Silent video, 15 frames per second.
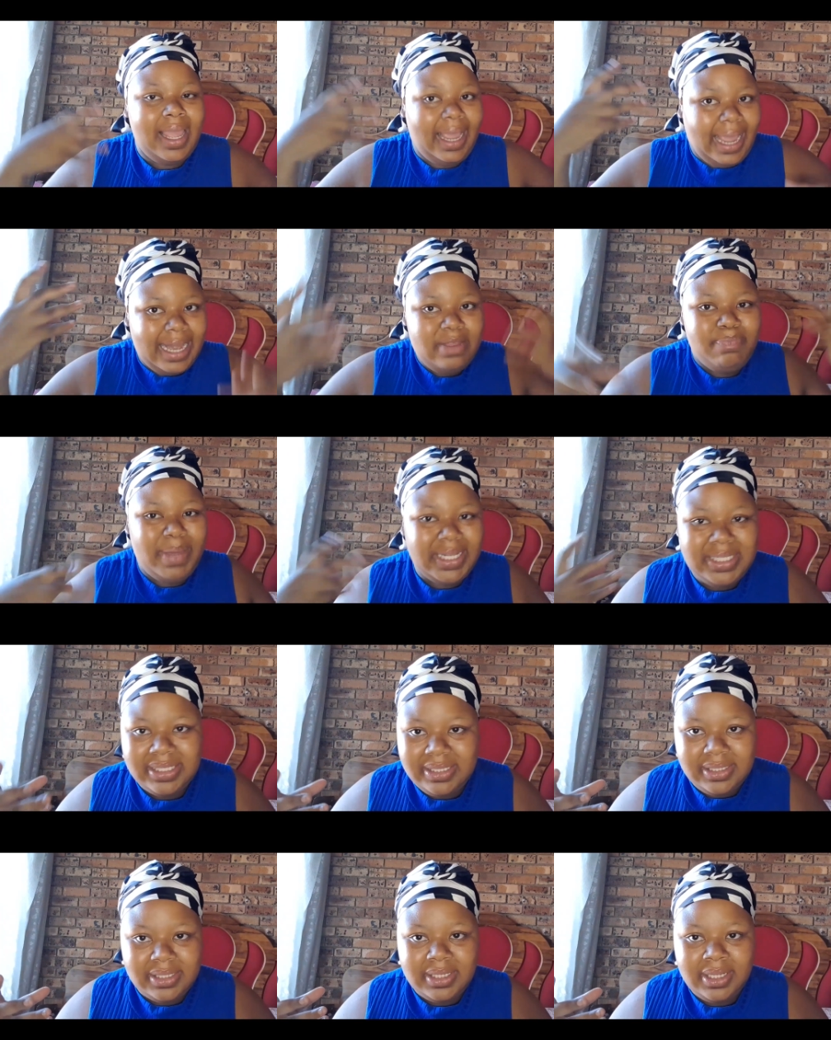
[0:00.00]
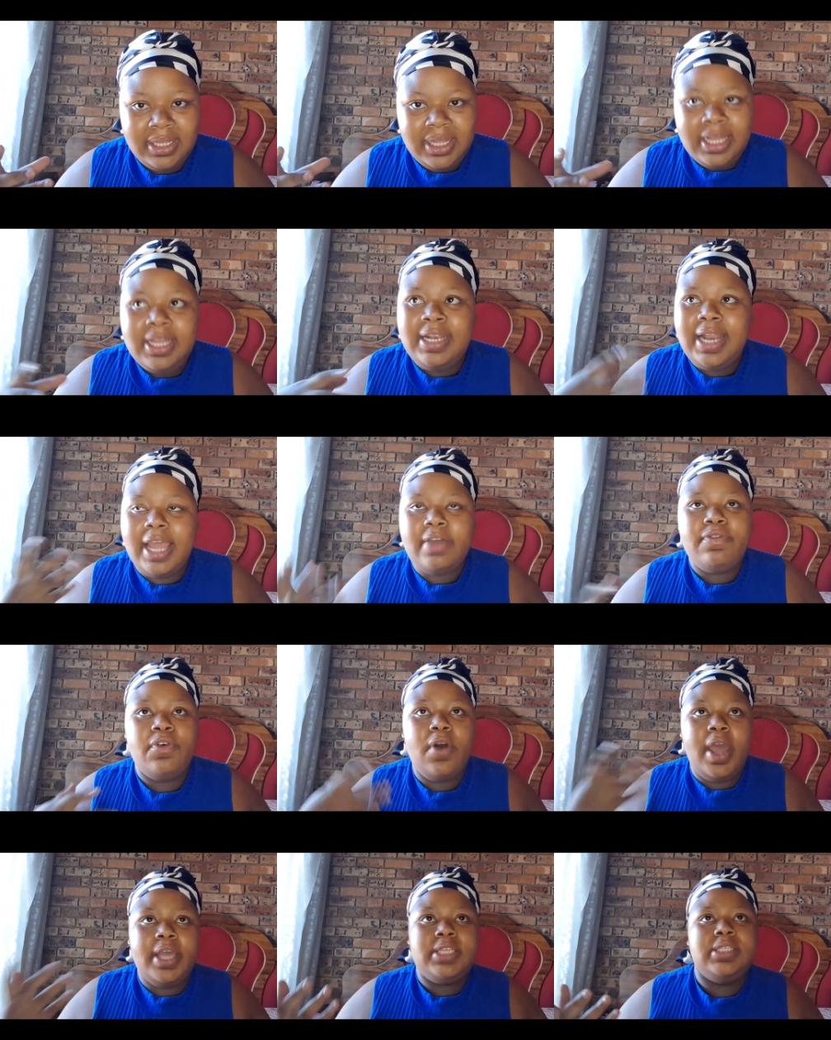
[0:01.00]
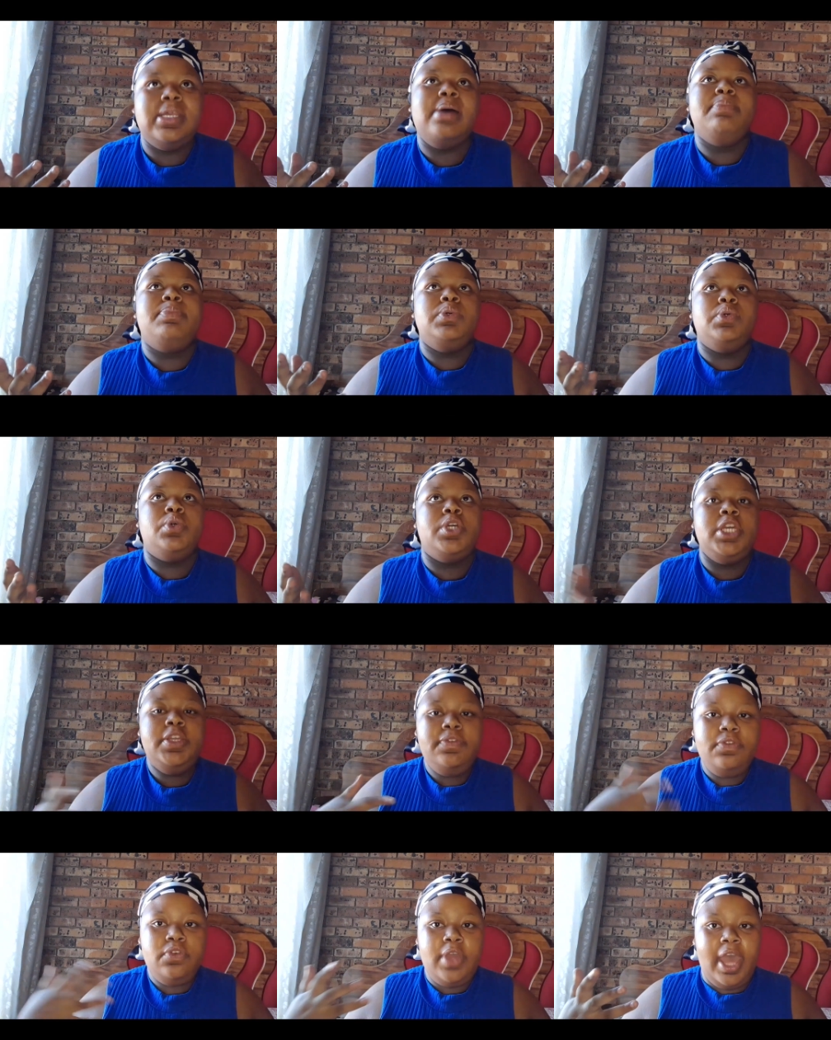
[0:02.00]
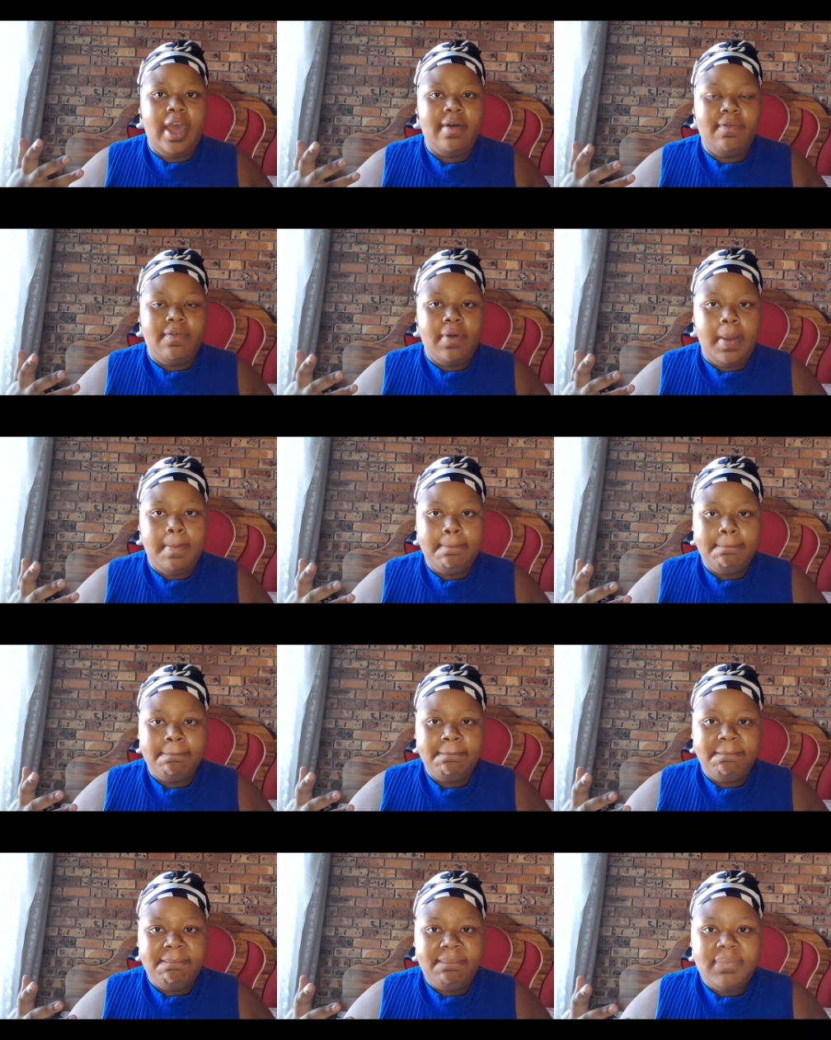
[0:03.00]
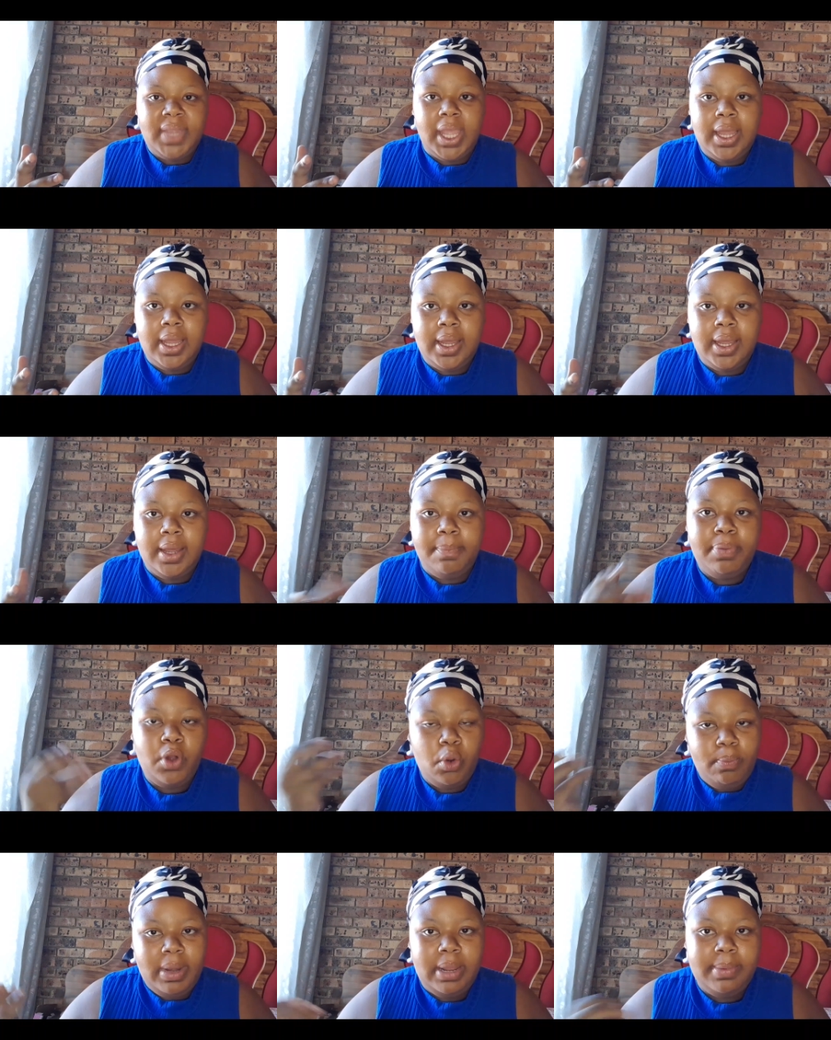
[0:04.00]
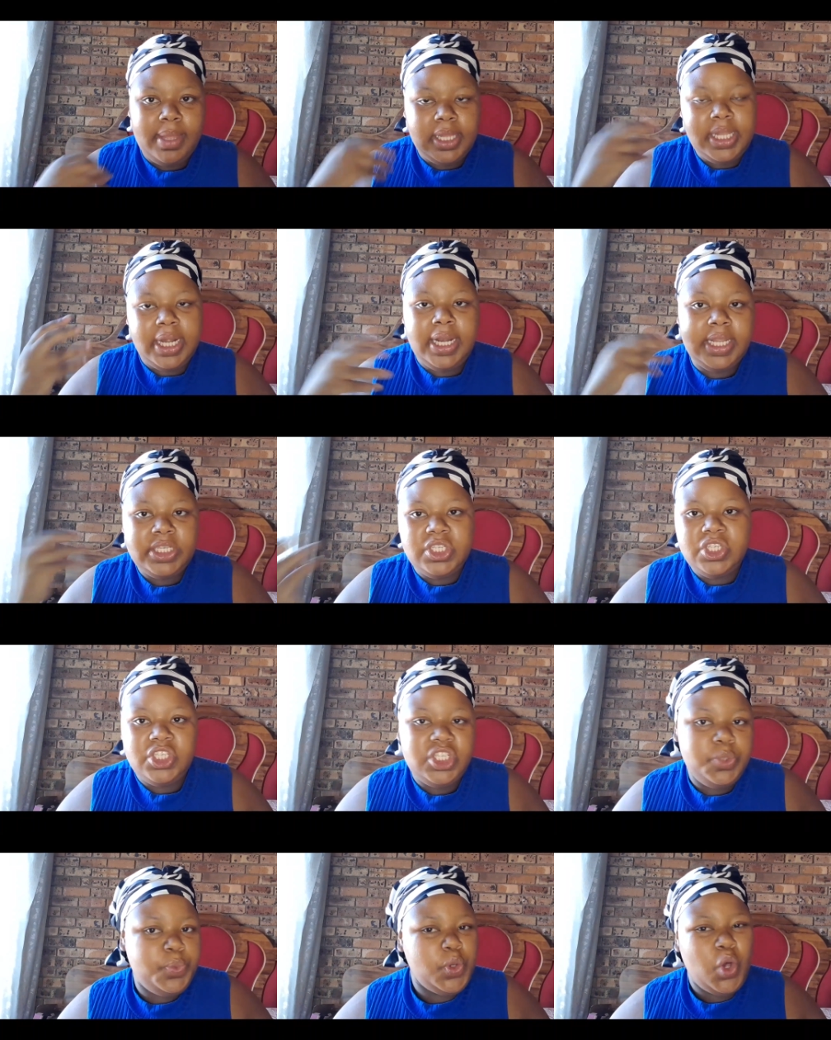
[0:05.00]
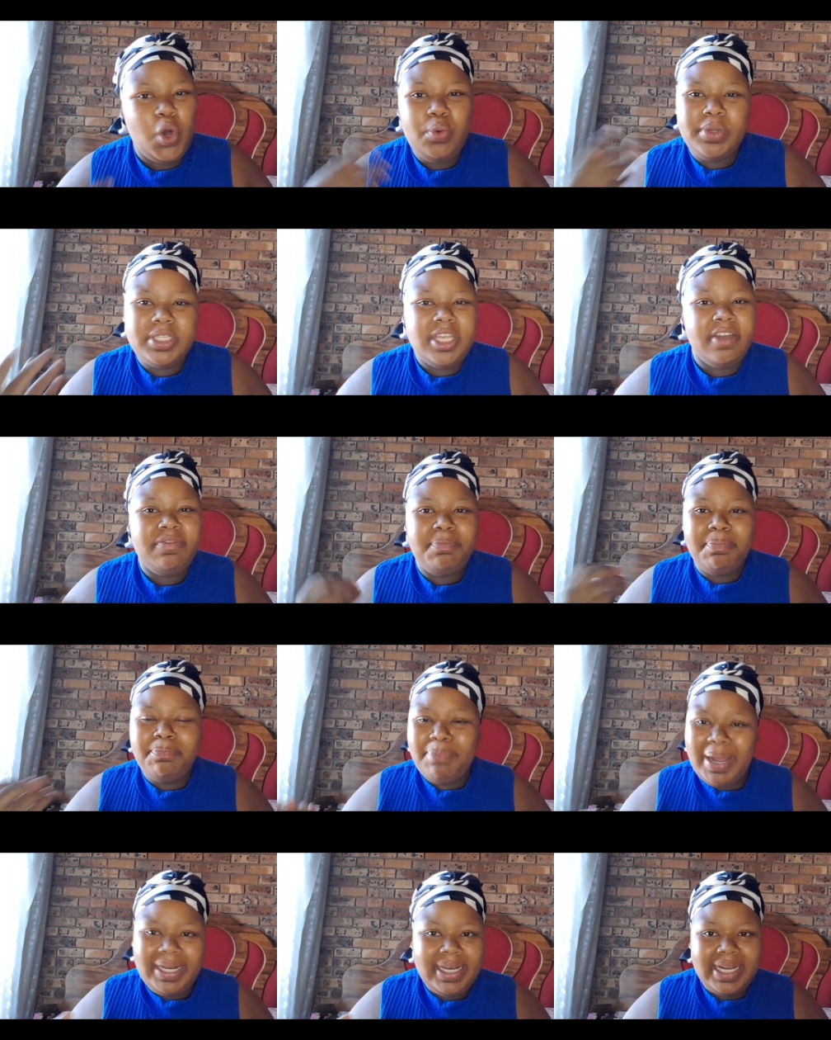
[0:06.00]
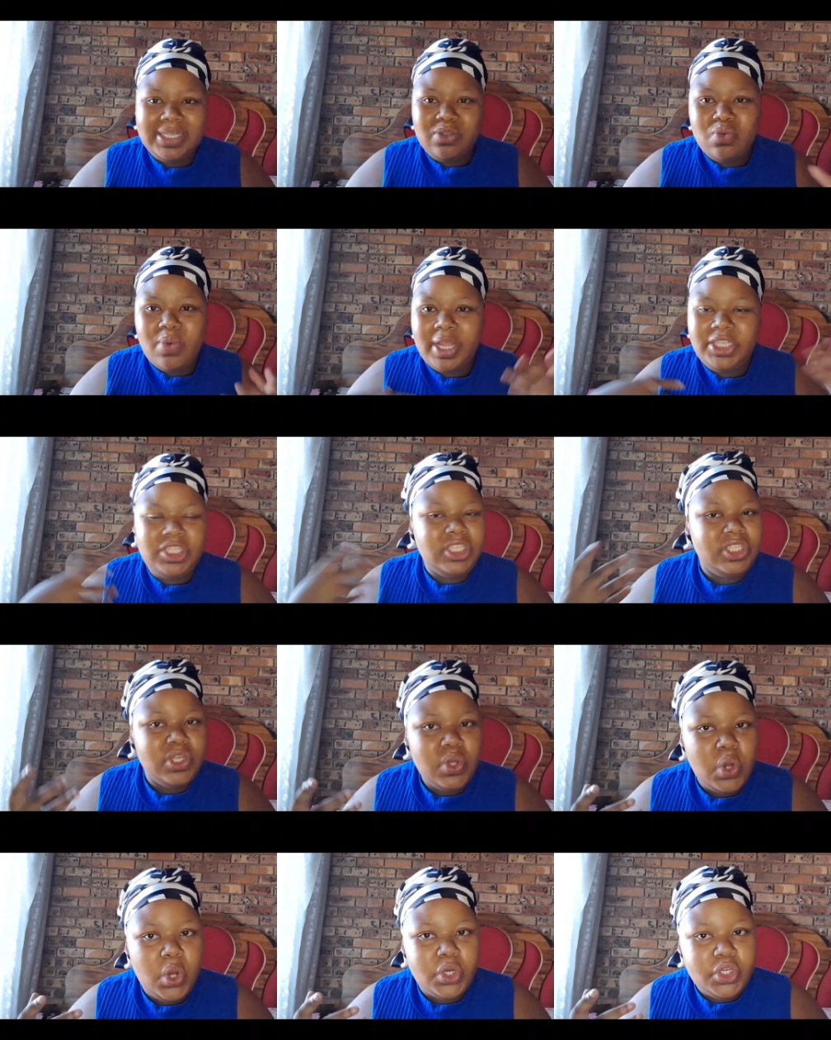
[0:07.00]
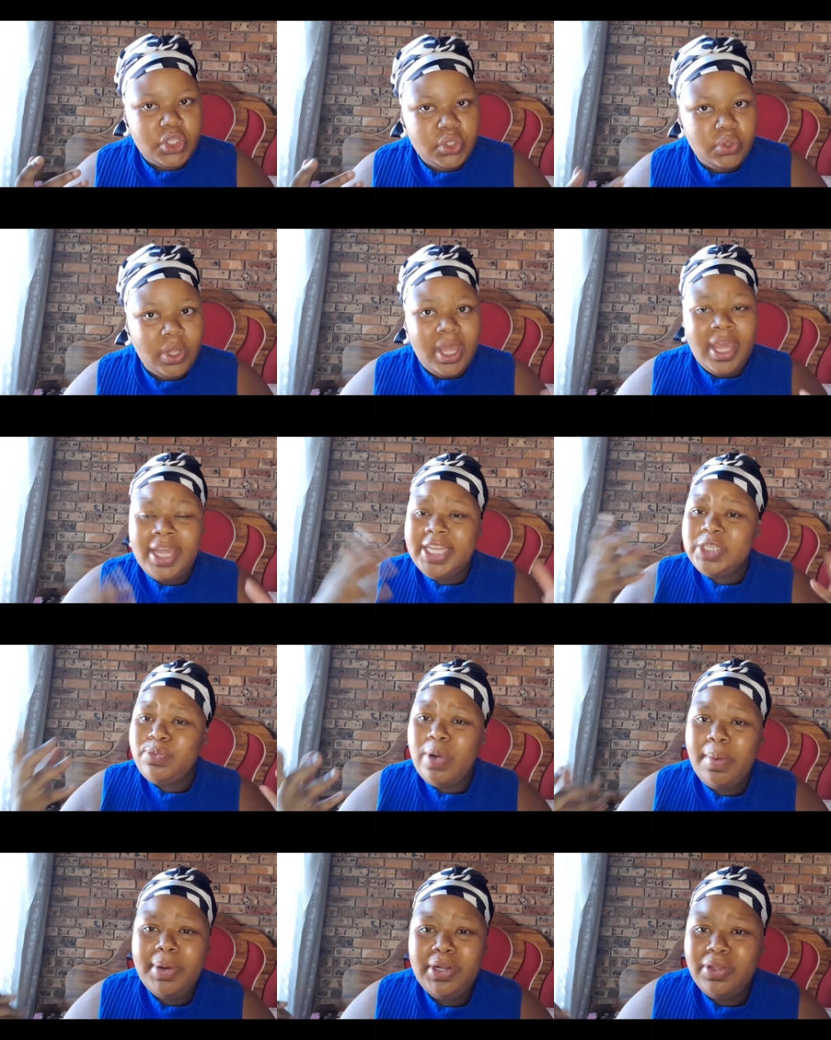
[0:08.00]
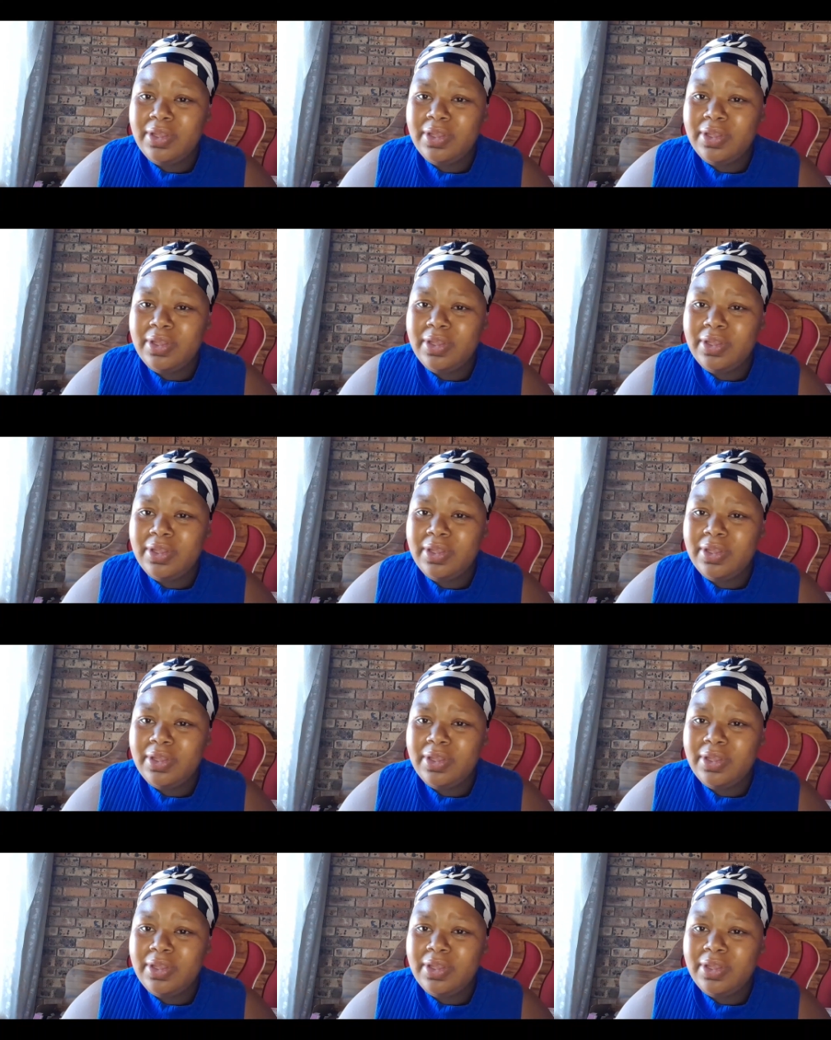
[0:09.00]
any patterns. Like, for example, if you have a problem in the relationship, you always have partners who are cheating on you. He's probably